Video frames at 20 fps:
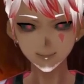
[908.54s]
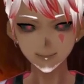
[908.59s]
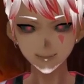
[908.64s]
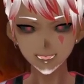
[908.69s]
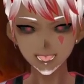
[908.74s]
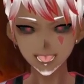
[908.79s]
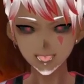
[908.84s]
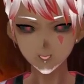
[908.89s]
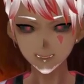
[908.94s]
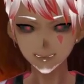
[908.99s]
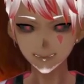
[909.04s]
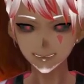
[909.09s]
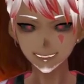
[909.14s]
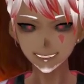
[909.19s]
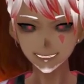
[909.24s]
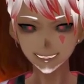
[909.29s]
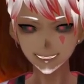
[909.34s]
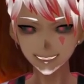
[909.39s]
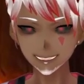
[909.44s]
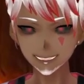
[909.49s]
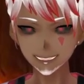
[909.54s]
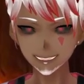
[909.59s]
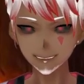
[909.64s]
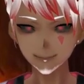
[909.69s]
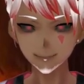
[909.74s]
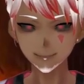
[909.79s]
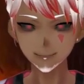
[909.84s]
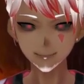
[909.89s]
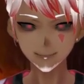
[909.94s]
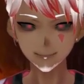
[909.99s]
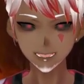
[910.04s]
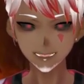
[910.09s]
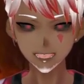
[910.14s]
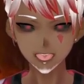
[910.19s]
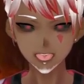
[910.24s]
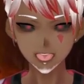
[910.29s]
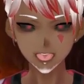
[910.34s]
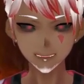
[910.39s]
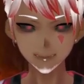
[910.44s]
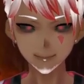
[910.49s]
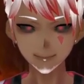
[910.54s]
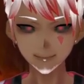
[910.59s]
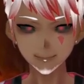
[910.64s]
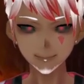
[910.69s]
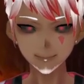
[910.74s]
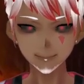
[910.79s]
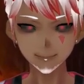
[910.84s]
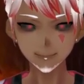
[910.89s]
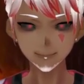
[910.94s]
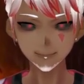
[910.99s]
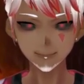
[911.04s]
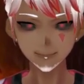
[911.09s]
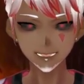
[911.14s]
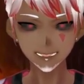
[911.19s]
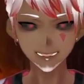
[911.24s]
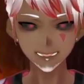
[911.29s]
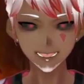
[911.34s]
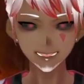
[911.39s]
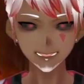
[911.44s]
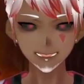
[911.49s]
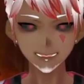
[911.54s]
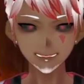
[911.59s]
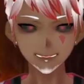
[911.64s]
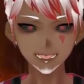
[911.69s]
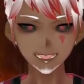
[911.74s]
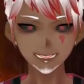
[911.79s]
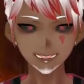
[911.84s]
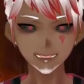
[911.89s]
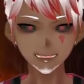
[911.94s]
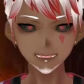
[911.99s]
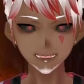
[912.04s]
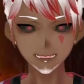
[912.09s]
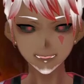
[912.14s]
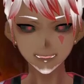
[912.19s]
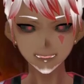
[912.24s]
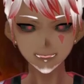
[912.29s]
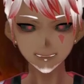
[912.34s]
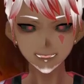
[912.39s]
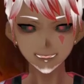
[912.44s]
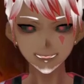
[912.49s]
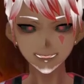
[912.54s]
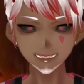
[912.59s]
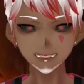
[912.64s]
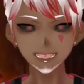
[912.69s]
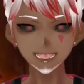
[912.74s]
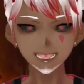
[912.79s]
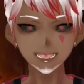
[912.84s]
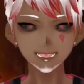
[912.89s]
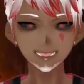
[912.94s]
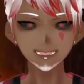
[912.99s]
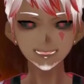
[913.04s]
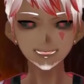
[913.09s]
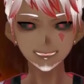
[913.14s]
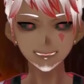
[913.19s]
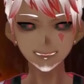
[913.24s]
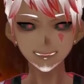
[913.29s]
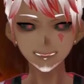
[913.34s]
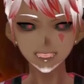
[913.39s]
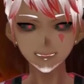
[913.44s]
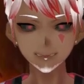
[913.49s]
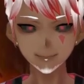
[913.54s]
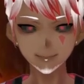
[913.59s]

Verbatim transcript: I would say, you know, just in better, greater detail.